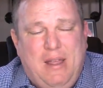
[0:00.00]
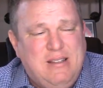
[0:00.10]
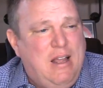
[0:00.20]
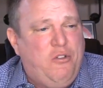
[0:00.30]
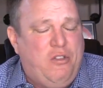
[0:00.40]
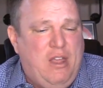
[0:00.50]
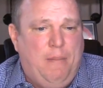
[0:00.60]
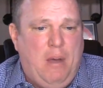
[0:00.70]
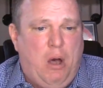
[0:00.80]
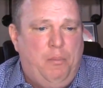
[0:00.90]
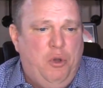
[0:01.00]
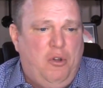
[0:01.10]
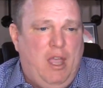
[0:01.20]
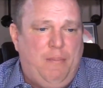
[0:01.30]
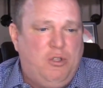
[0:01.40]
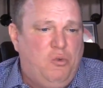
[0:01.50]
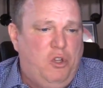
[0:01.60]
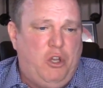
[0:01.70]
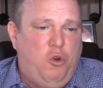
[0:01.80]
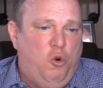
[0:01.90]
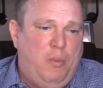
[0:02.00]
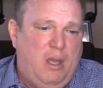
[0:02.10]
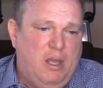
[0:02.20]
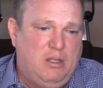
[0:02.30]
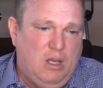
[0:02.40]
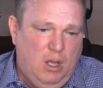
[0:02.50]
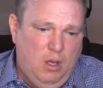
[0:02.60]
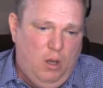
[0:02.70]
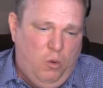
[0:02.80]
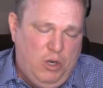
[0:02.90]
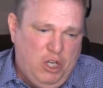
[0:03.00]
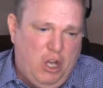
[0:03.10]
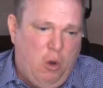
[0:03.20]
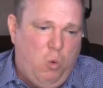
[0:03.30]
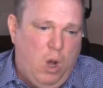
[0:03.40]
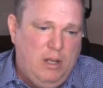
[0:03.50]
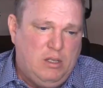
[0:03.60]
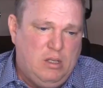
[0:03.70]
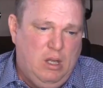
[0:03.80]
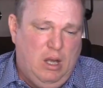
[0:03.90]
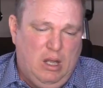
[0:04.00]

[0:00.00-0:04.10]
That's another thing about boot camp. It's really cool because once you go once,